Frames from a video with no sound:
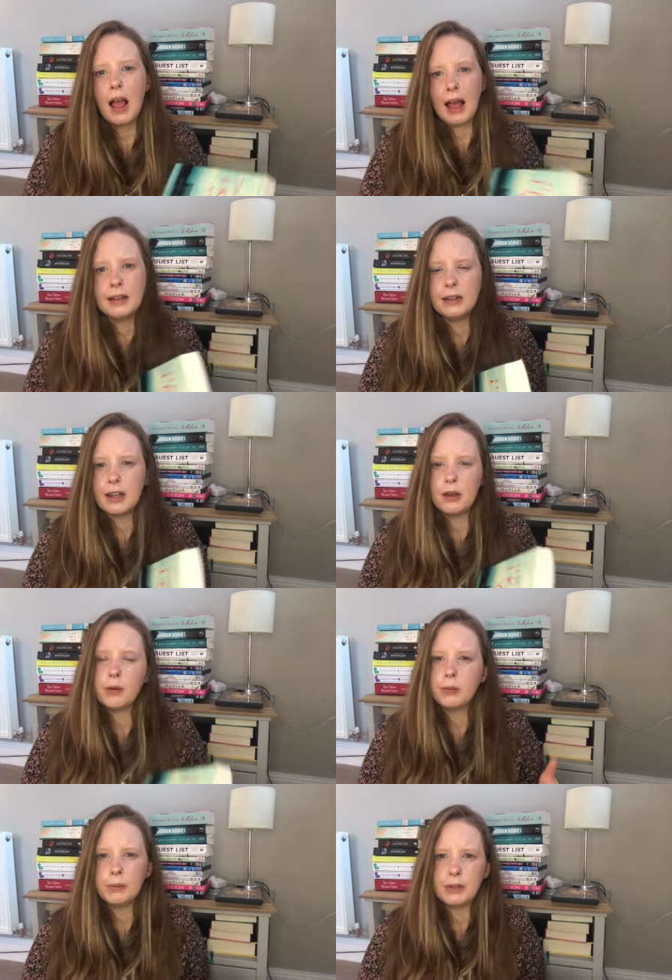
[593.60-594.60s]
And you know,
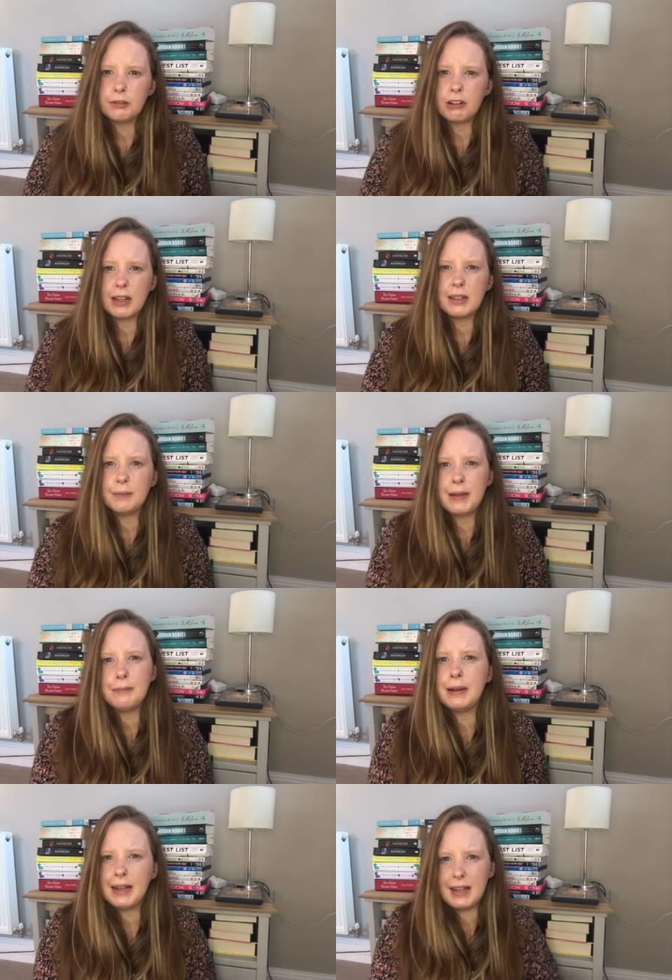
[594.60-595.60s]
a woman's right to be
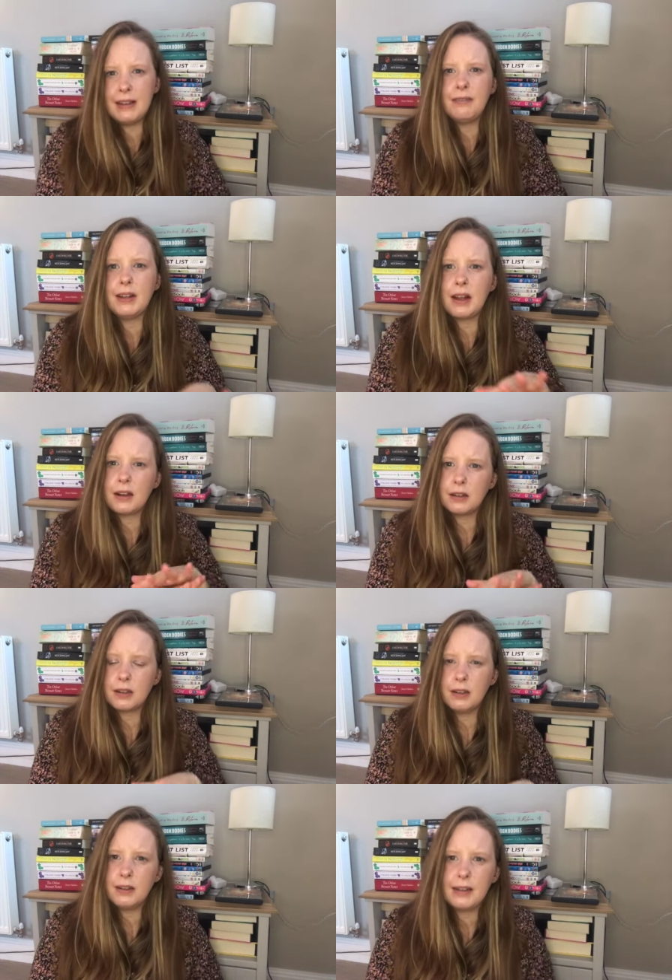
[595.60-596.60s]
believed and
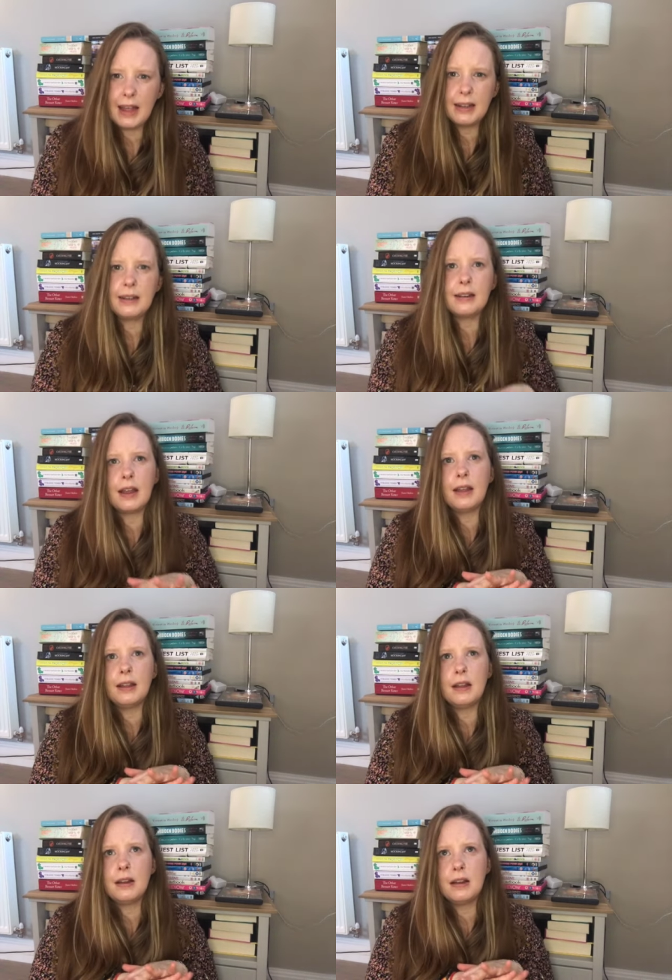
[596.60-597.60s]
consent,
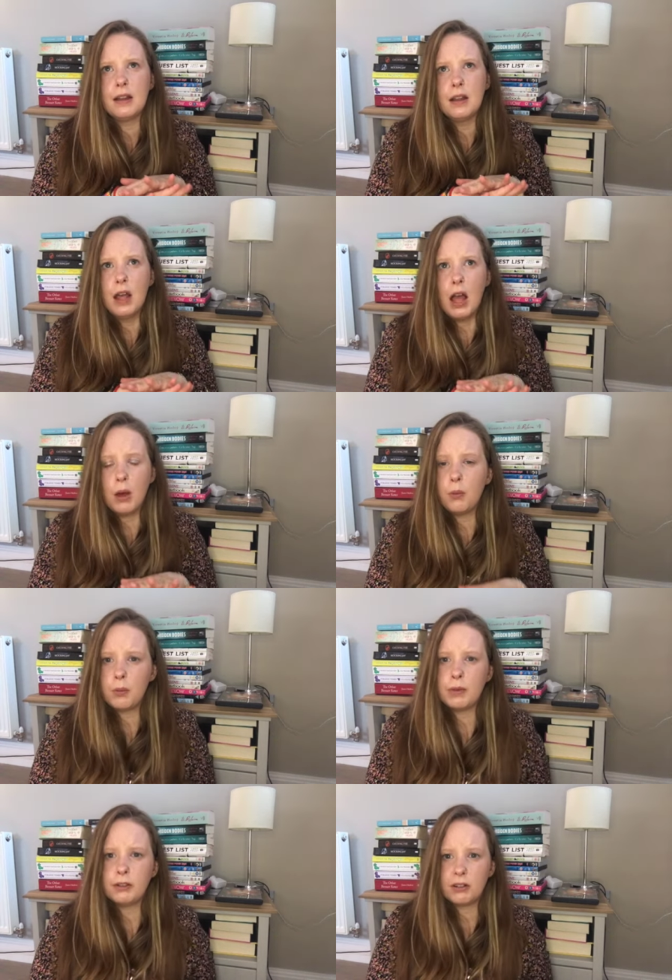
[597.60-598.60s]
and a
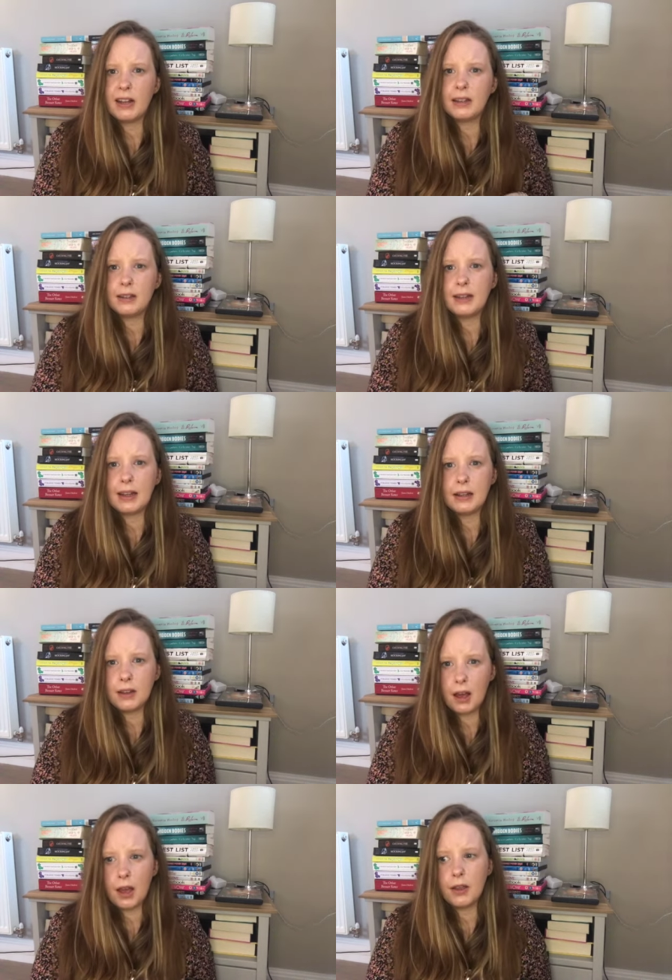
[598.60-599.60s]
woman's right to say no.